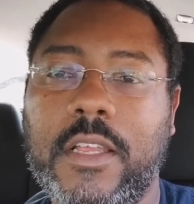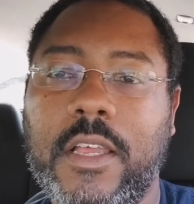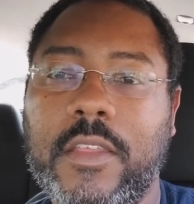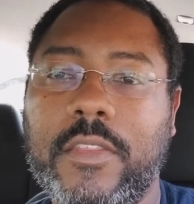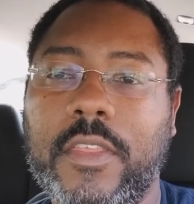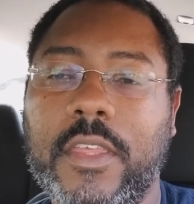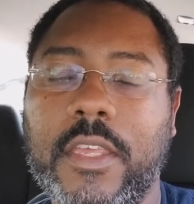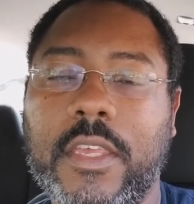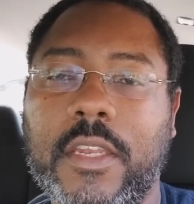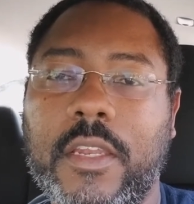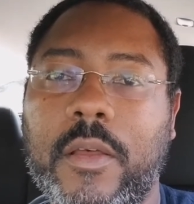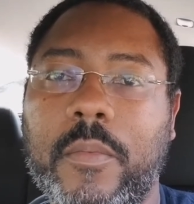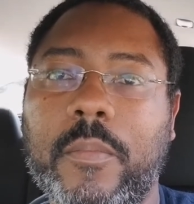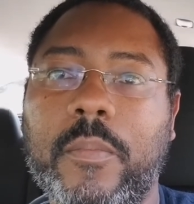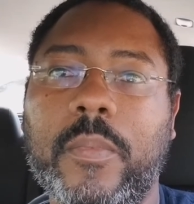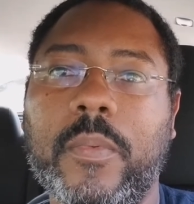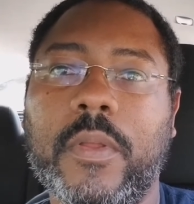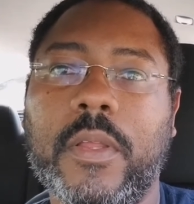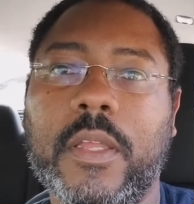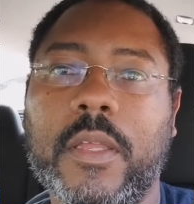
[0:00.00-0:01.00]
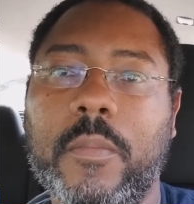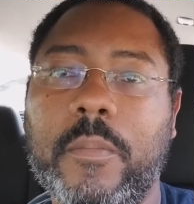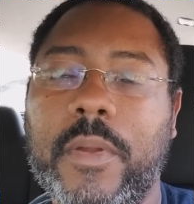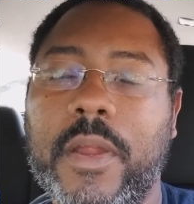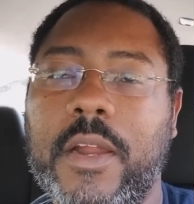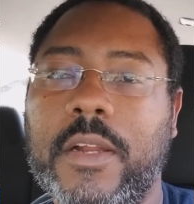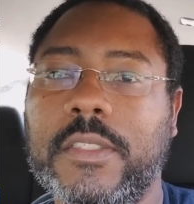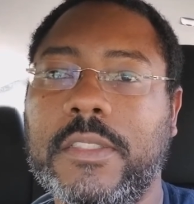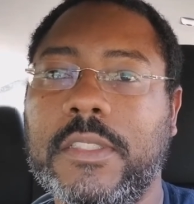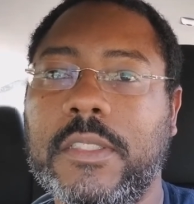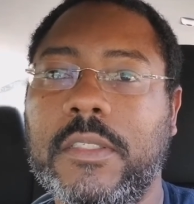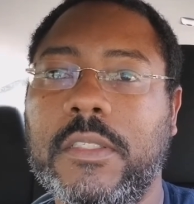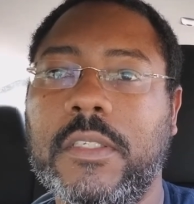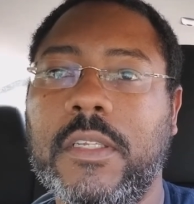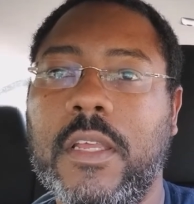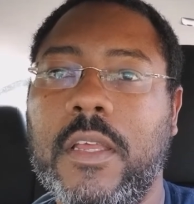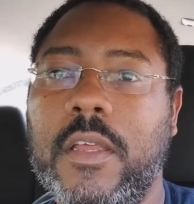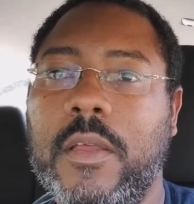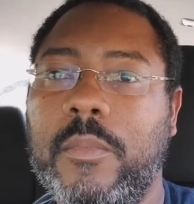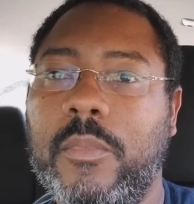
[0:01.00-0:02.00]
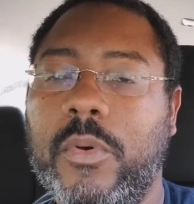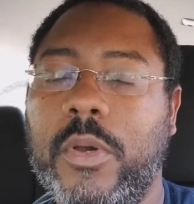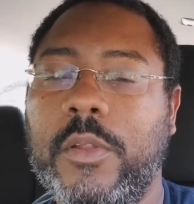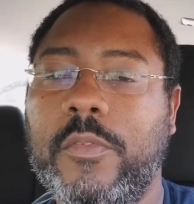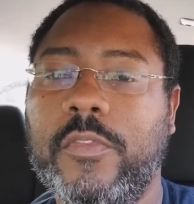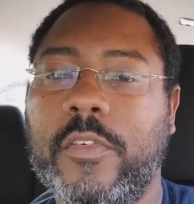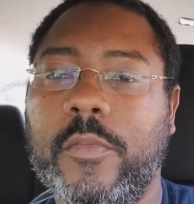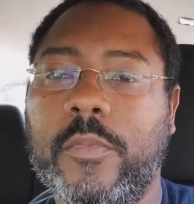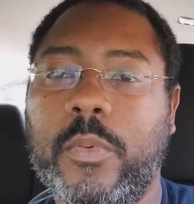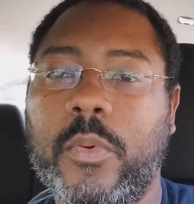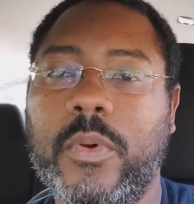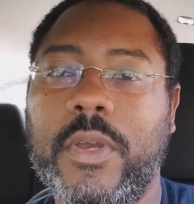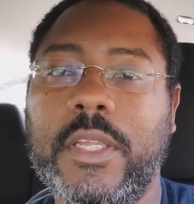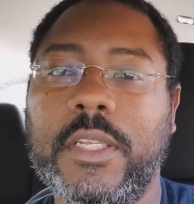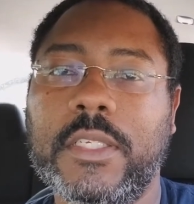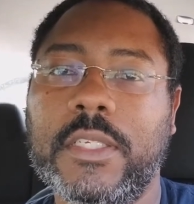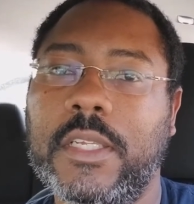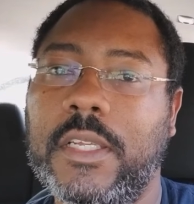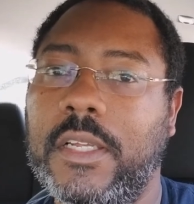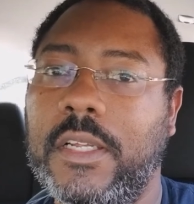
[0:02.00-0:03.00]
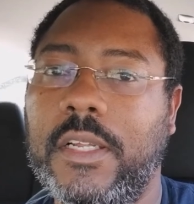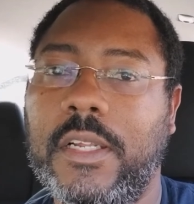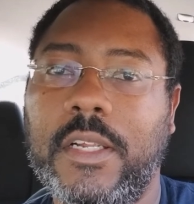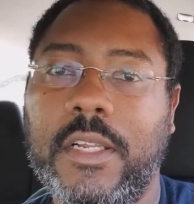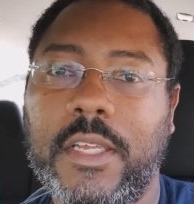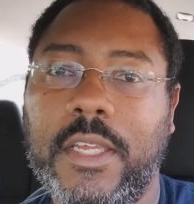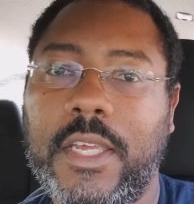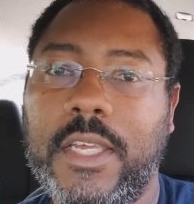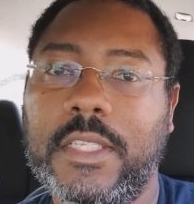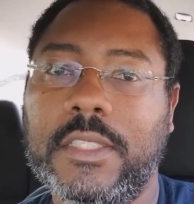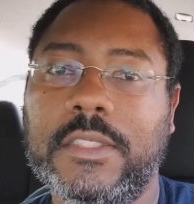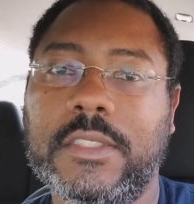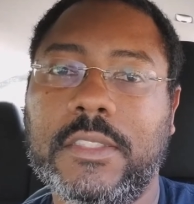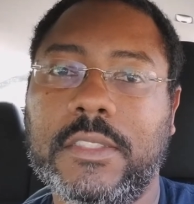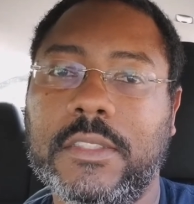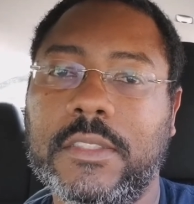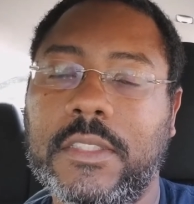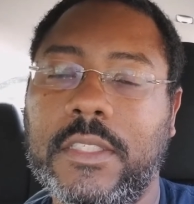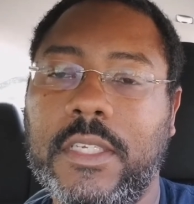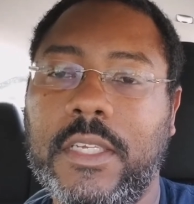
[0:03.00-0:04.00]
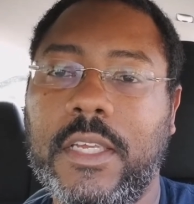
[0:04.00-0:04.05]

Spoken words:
I think, in a comparison point for point, it's